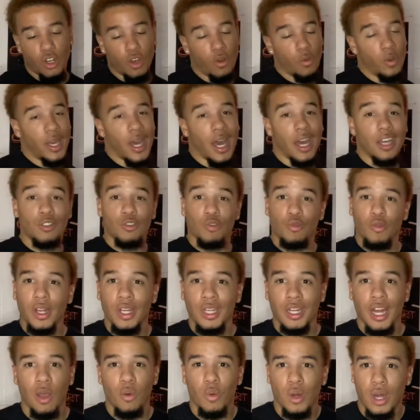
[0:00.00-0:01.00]
know, we got is a ring
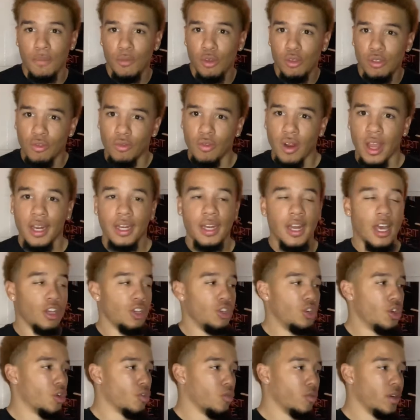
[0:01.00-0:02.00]
light, what I'm using right now. You
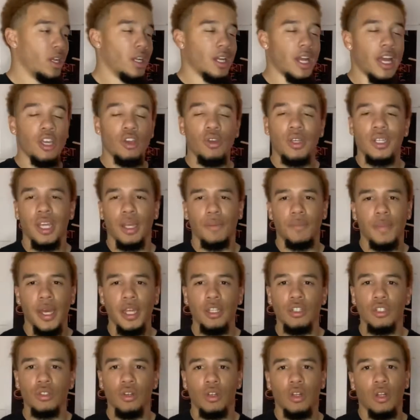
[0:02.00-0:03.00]
know, ring light, you can take
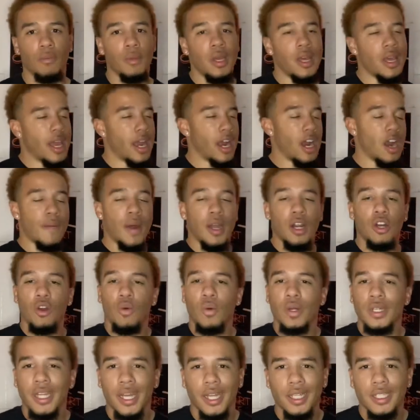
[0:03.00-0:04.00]
pictures on them. Everybody know
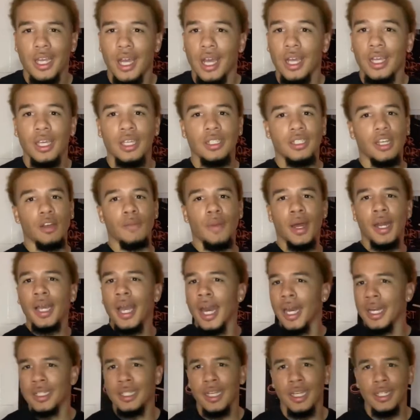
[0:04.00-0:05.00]
what TikTok is. Everybody
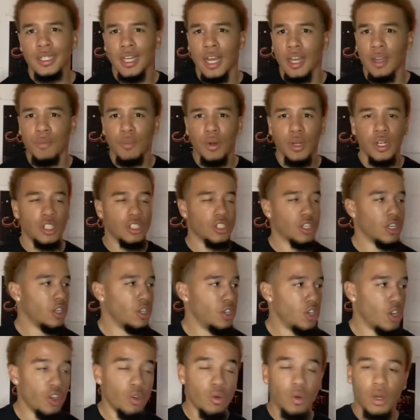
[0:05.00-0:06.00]
got a TikTok, I'm pretty sure. You
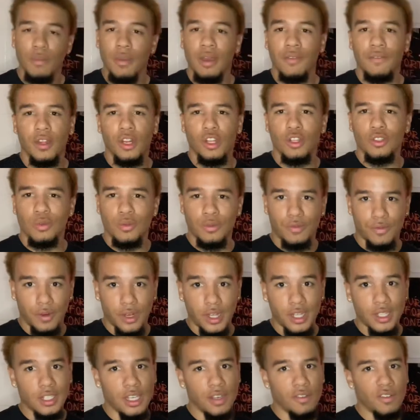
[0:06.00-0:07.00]
know, you want to make videos with
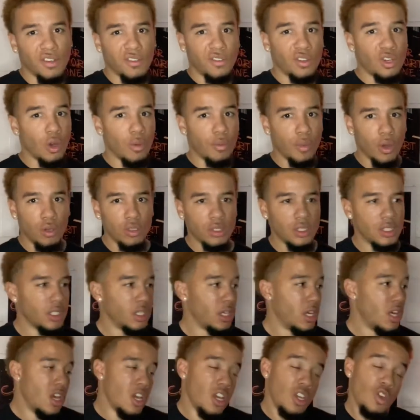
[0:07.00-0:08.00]
friends, even if you don't post it,
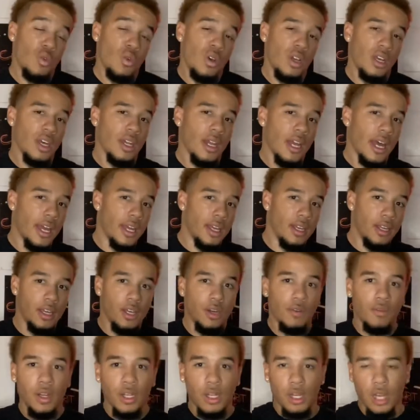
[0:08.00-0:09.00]
you won't get a light. Get a
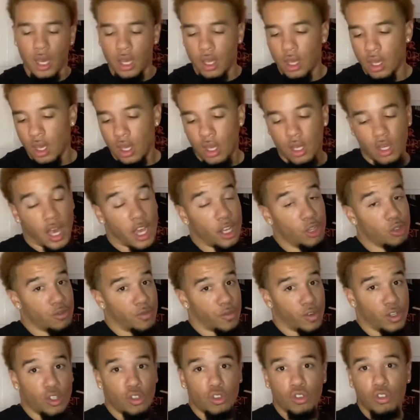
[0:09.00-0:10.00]
ring light. I use it
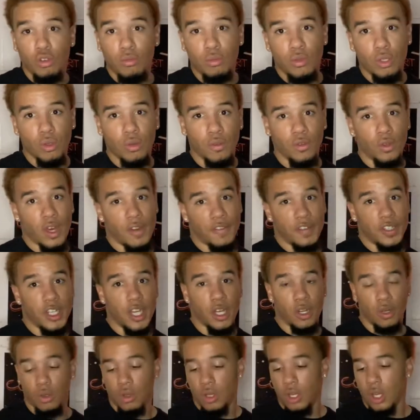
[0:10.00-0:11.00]
for YouTube too, if you have a
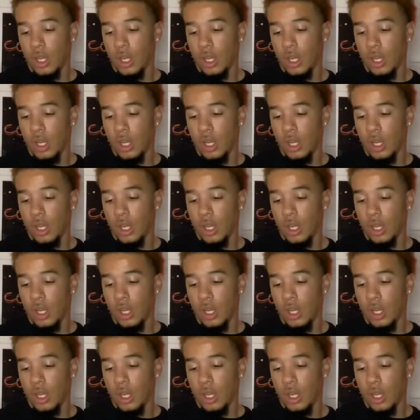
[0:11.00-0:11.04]
channel.